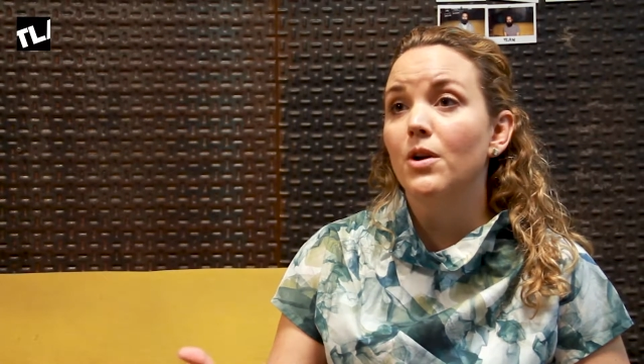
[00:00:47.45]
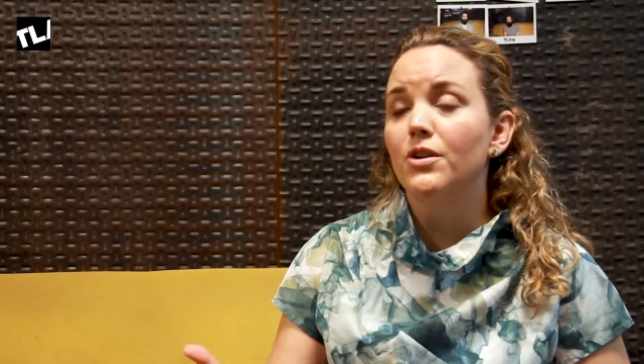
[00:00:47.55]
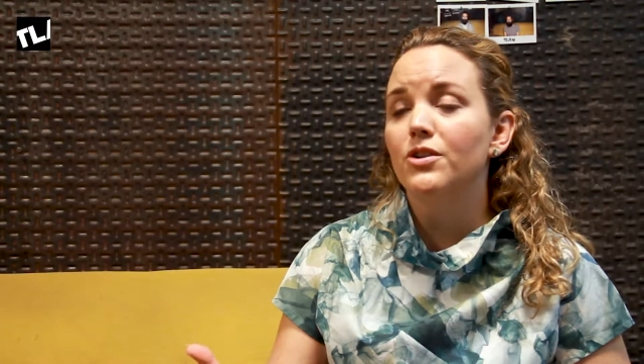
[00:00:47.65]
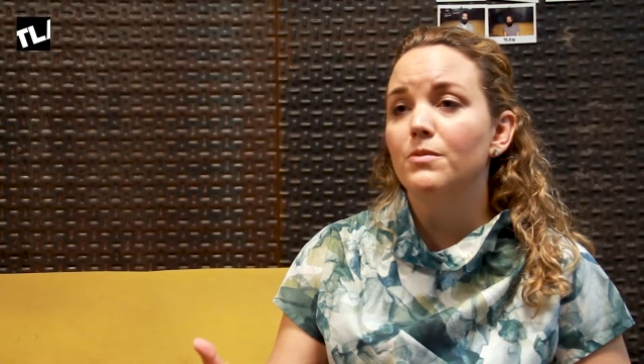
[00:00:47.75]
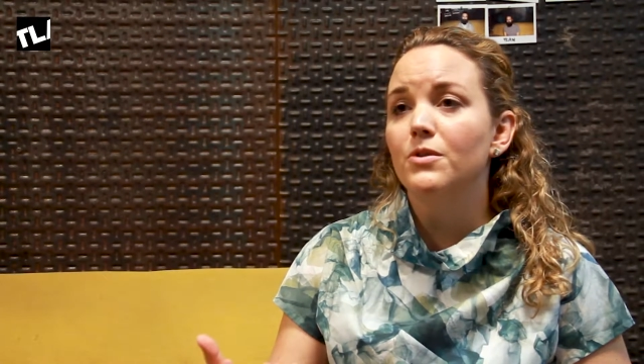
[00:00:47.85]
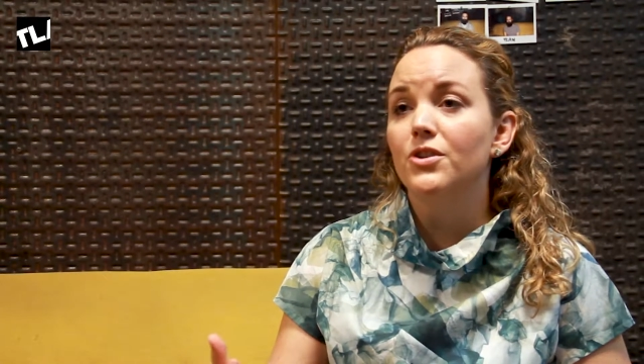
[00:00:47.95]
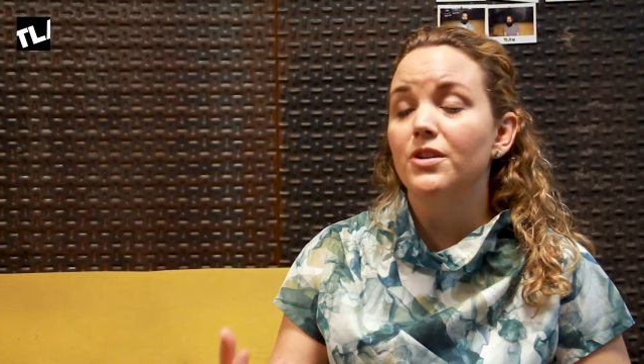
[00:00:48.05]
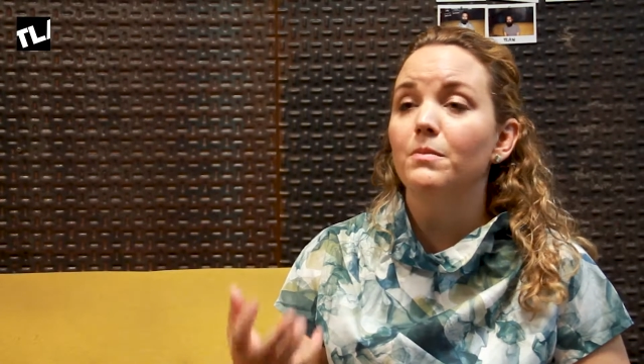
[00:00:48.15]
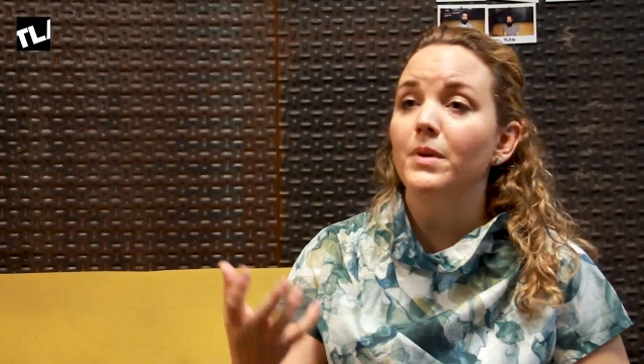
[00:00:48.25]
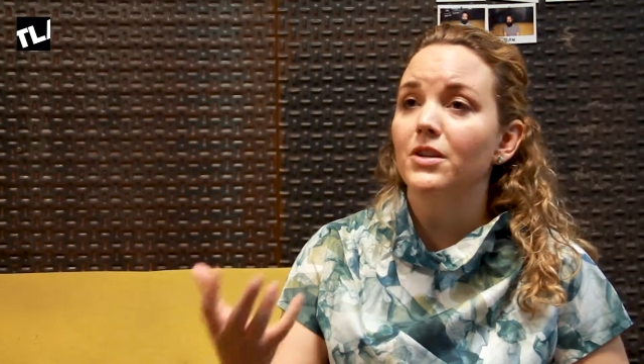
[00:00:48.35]

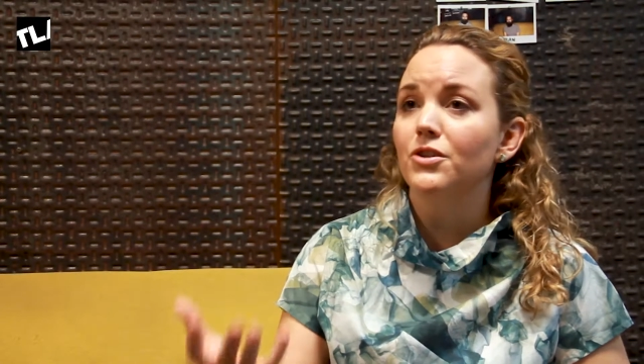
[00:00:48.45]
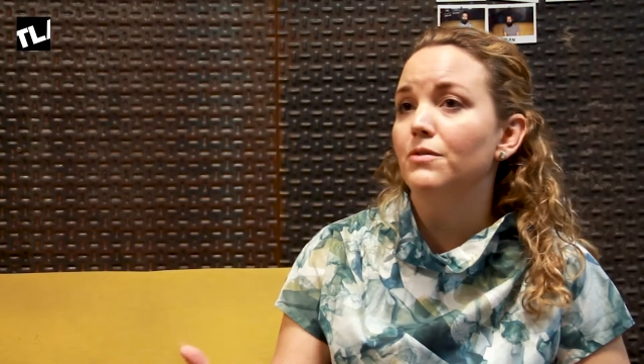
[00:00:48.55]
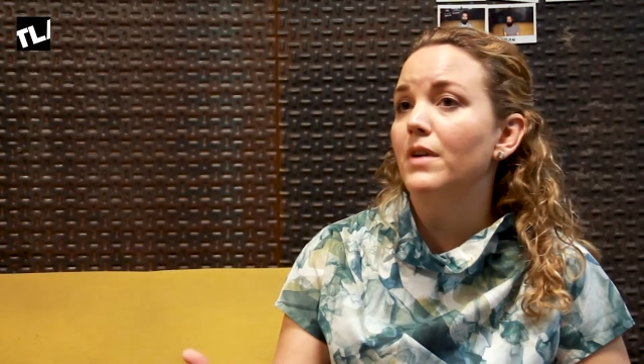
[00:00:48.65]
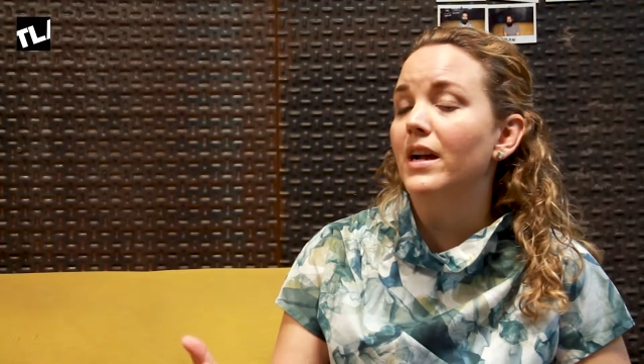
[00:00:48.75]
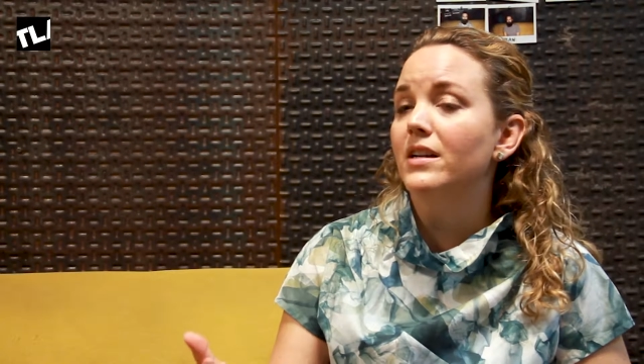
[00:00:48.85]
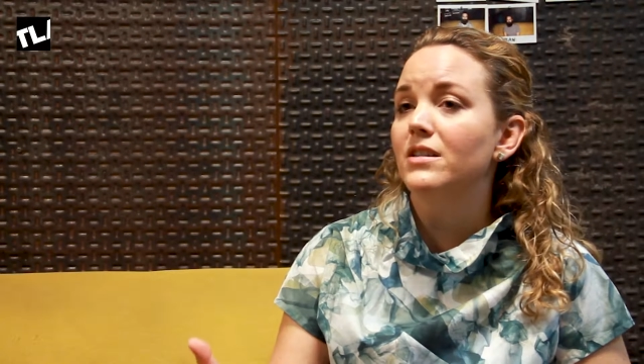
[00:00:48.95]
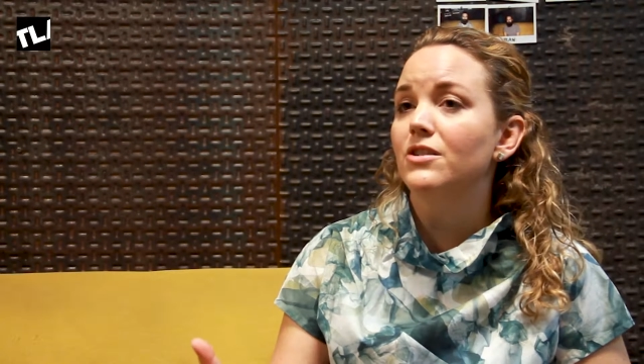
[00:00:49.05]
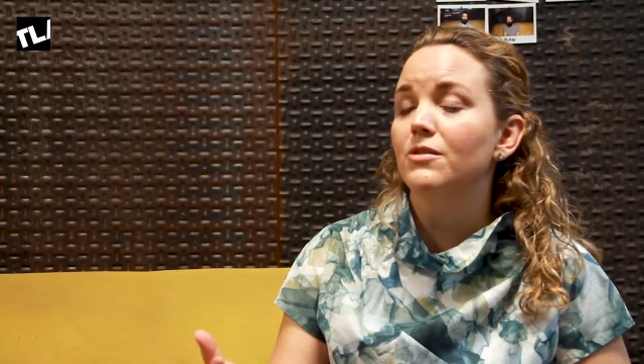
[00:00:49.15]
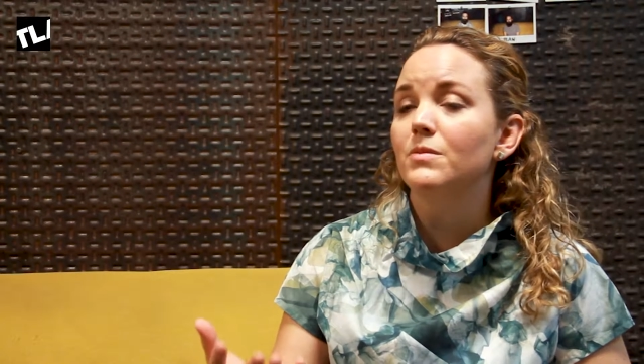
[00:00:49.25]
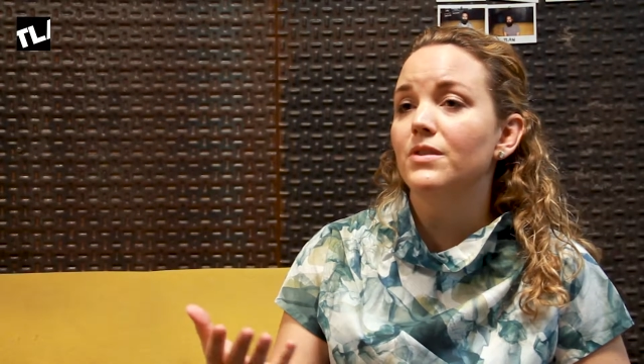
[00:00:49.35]
contribution and being direct in
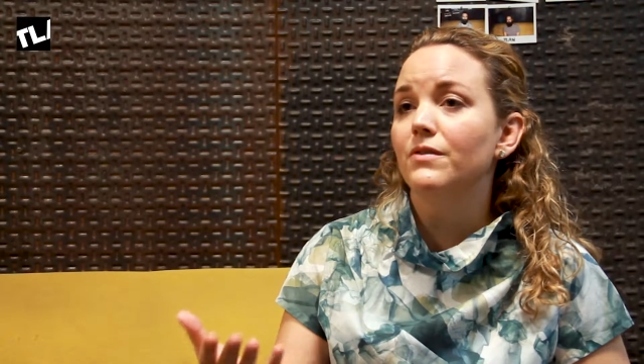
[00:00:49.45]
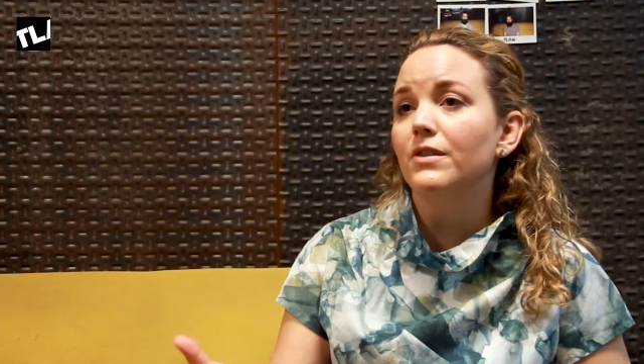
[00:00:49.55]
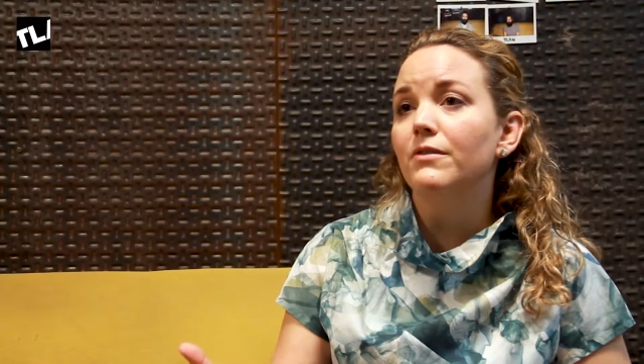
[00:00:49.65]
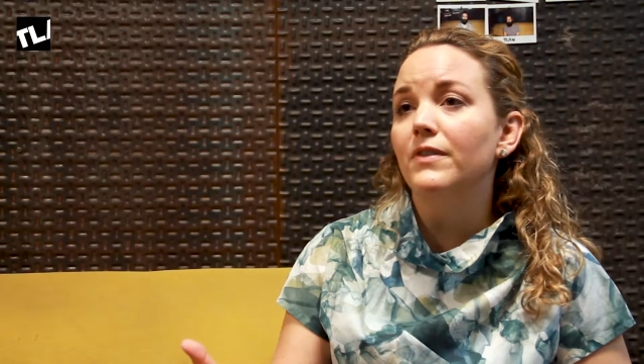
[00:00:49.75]
terms of your